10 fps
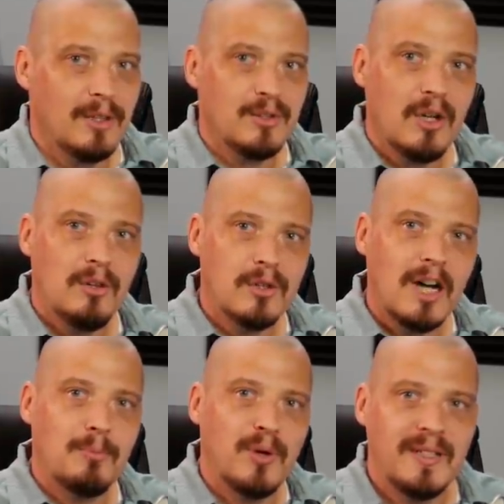There's other
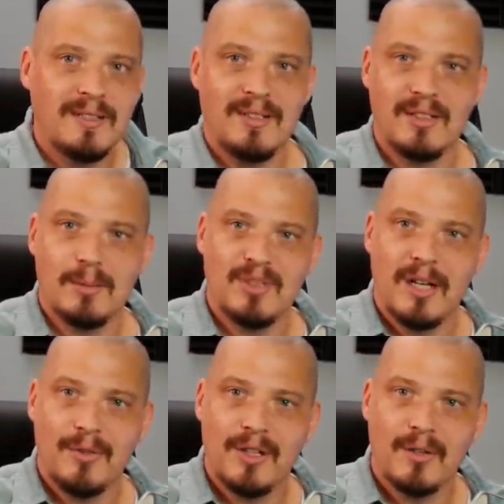operating systems
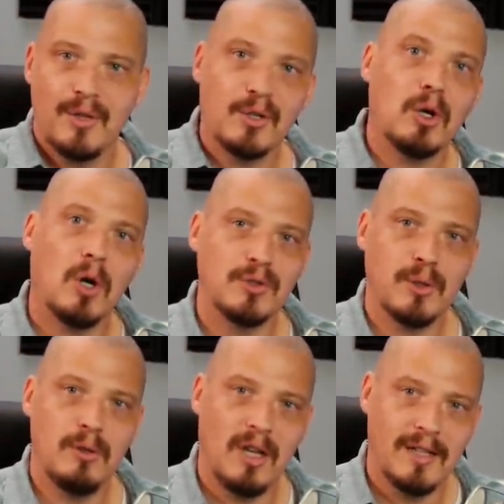out there that are
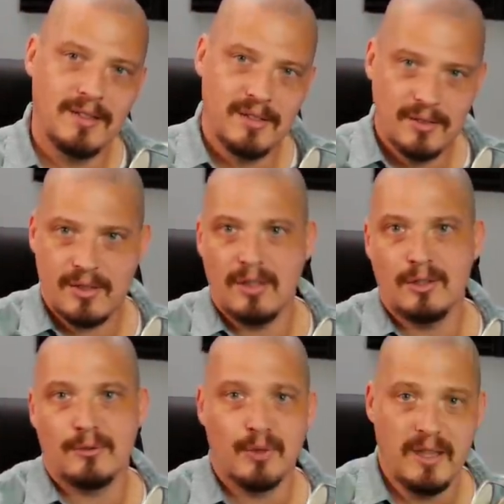also licensed
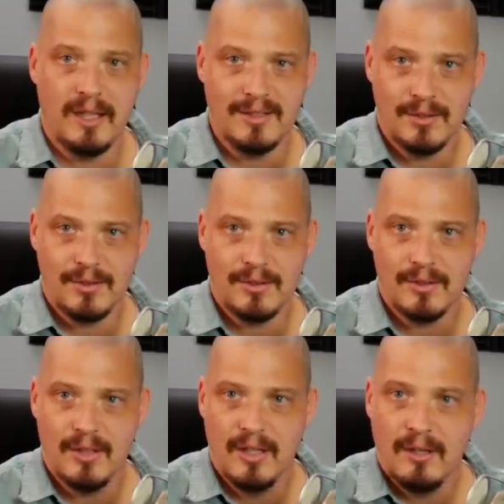under free
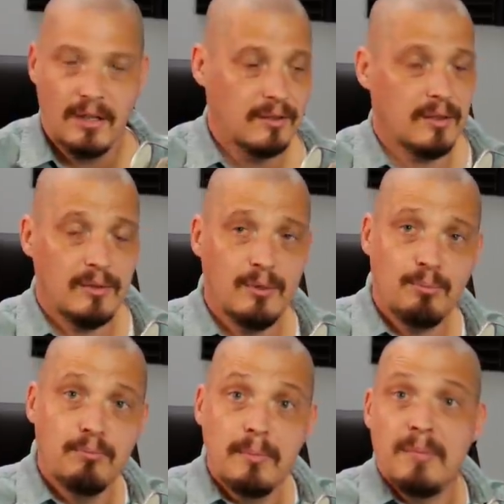licenses.
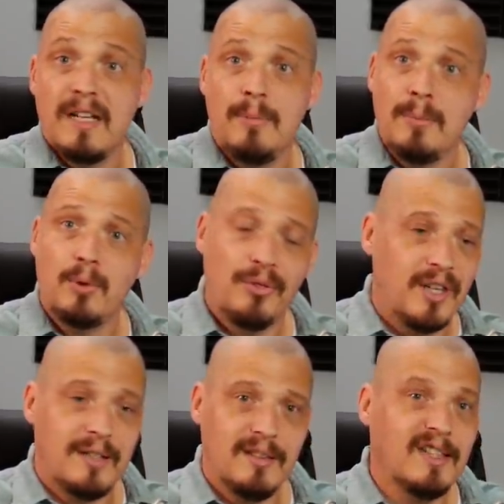Many people
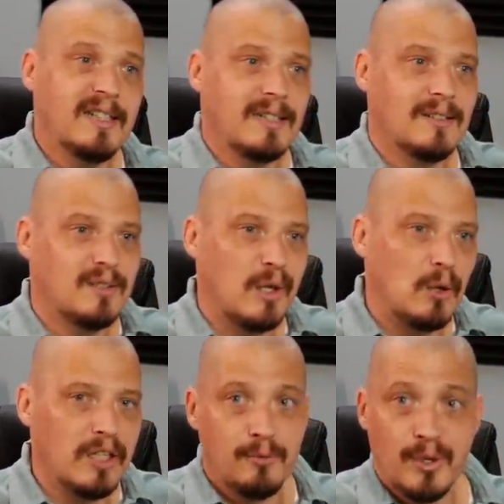think Linux is the
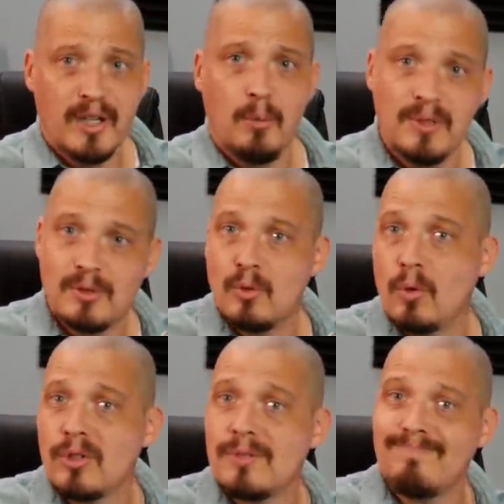only free and open
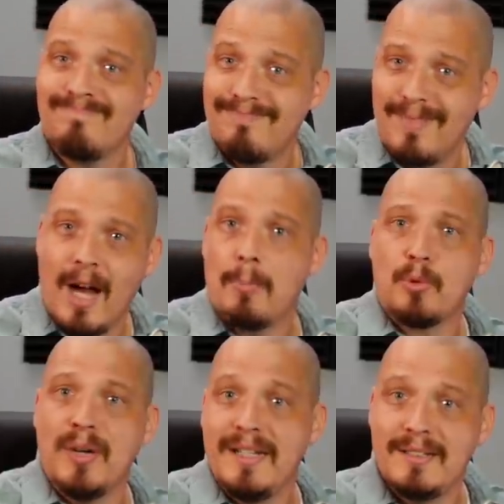source
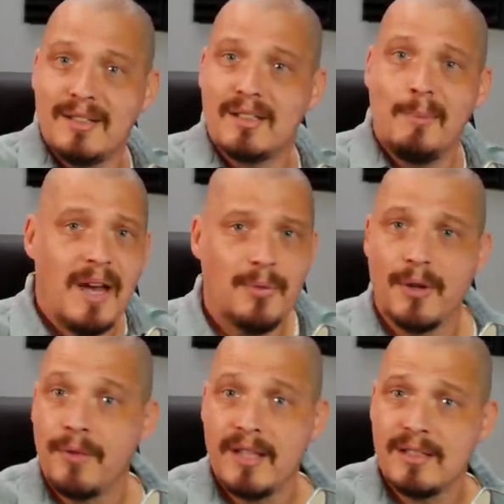operating system out
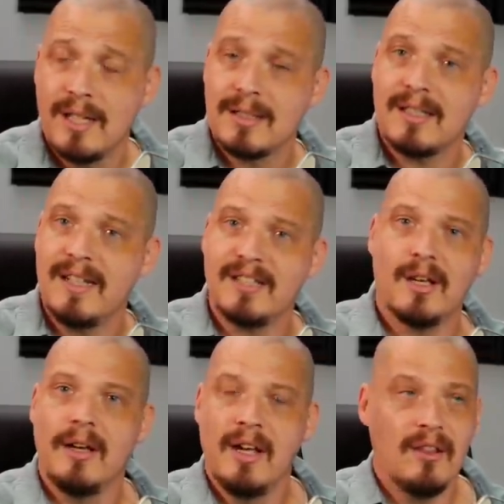there. That's not the case.
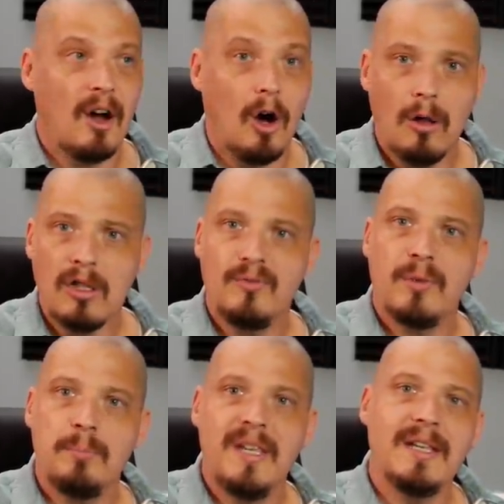All of
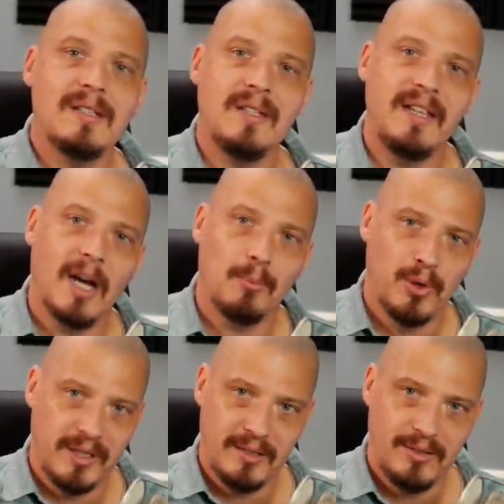the BSD
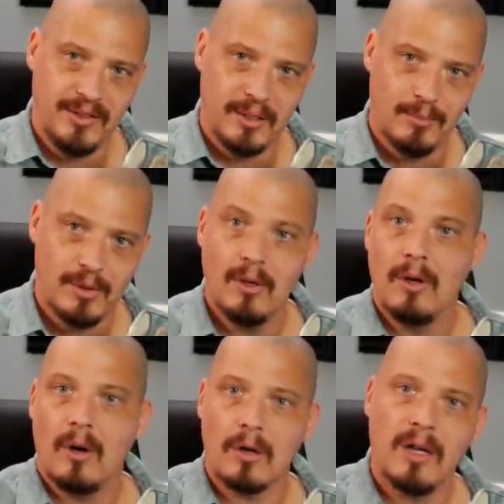operating systems
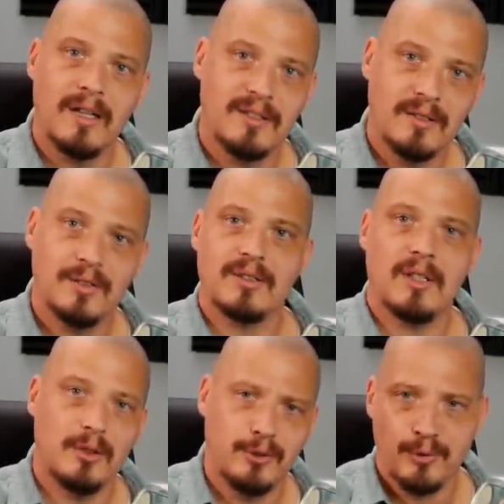are licensed
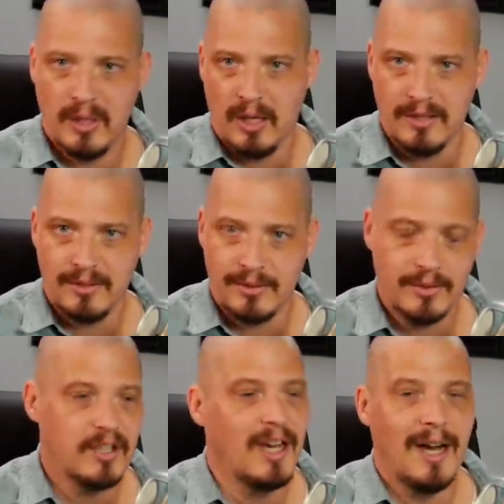under free
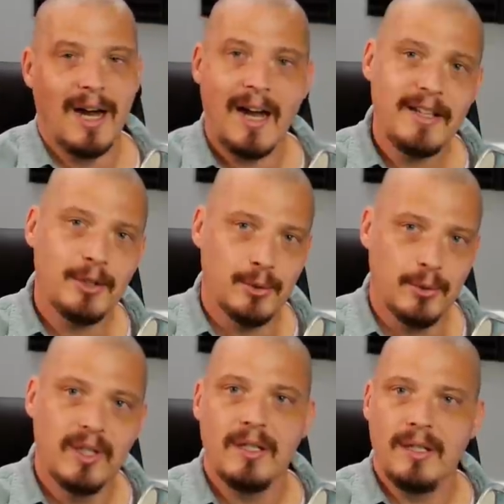licenses.
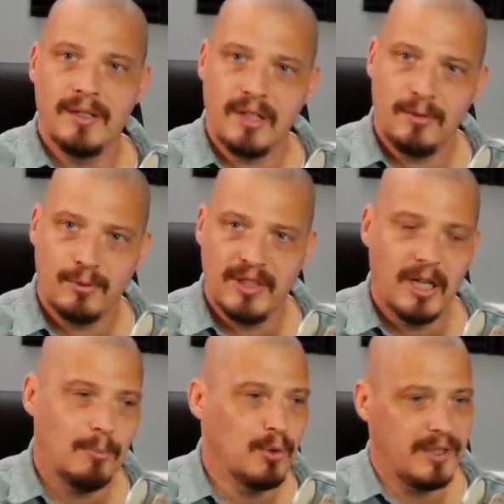Haiku is a free
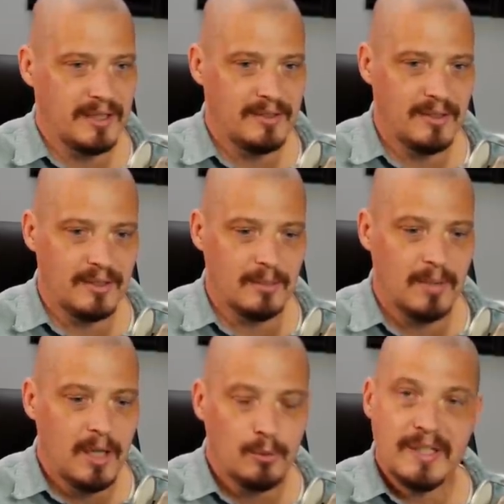operating system.
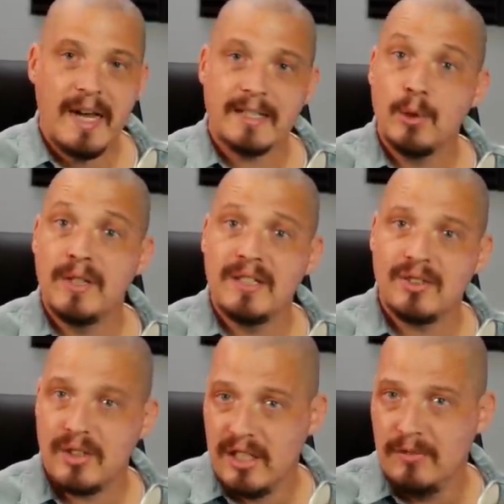
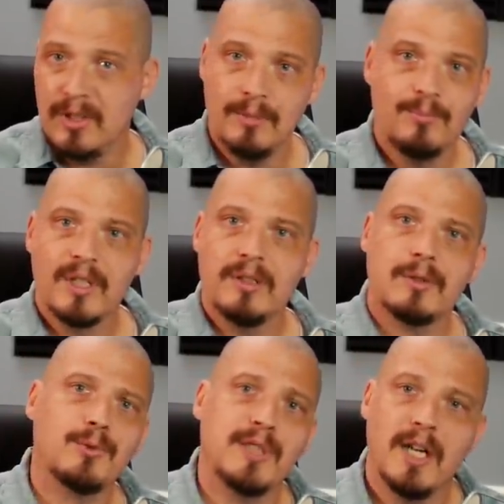ReactOS even is
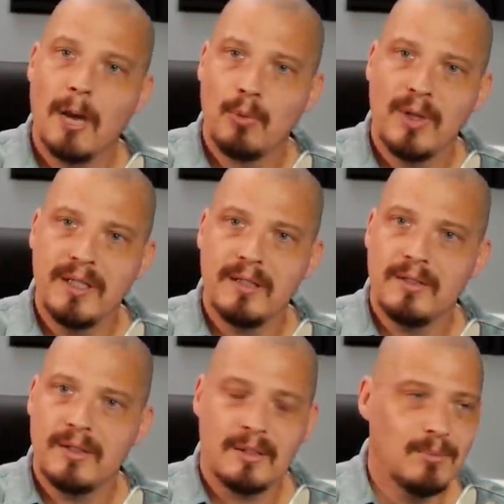a free operating
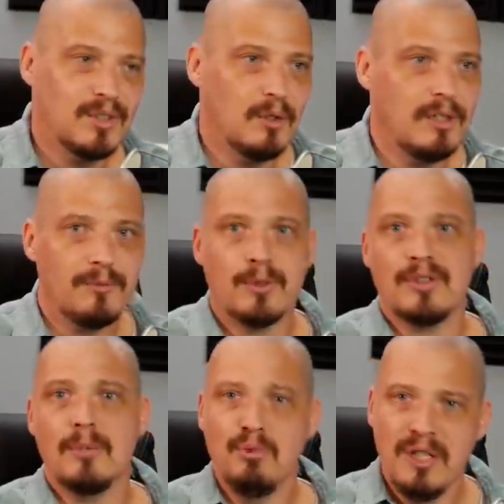system. So if for
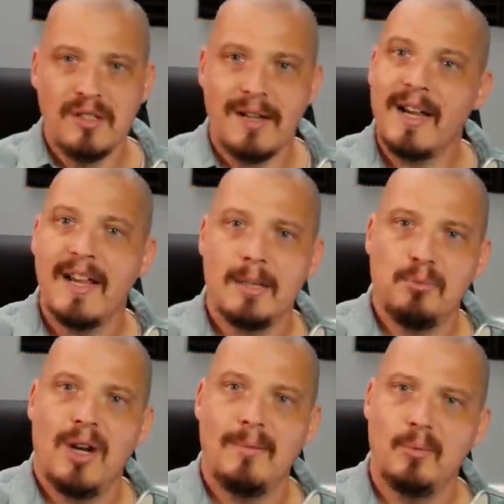some reason I had a
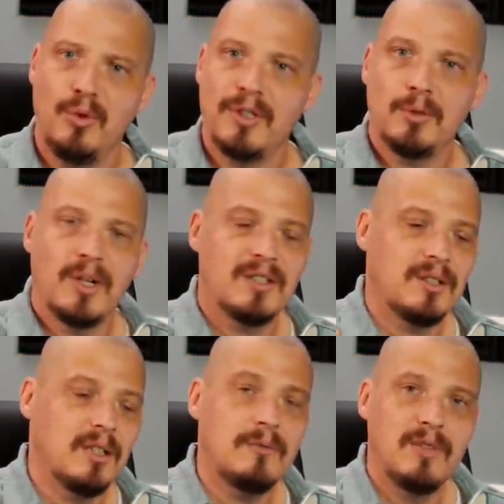problem with the
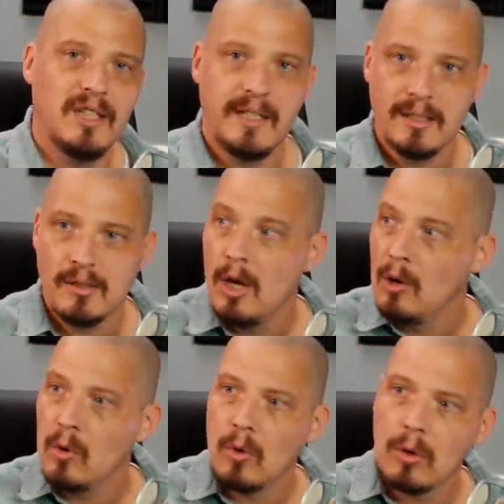direction of Linux
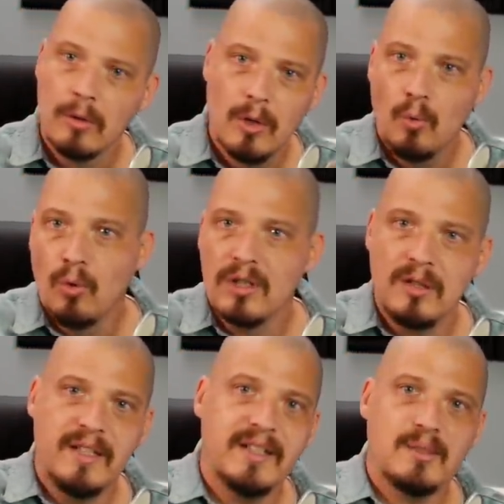or what
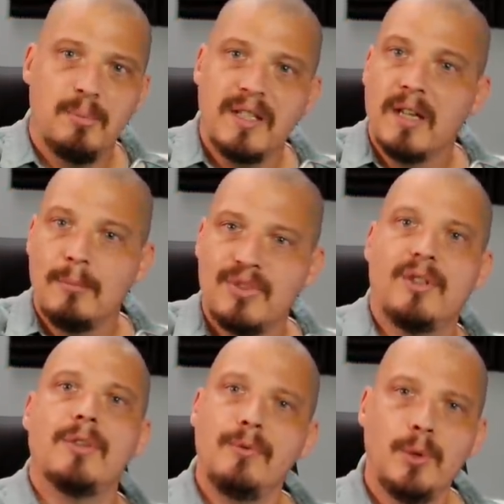Linux becomes
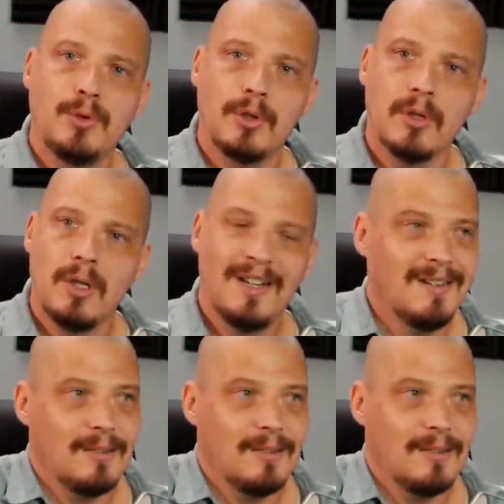in the future,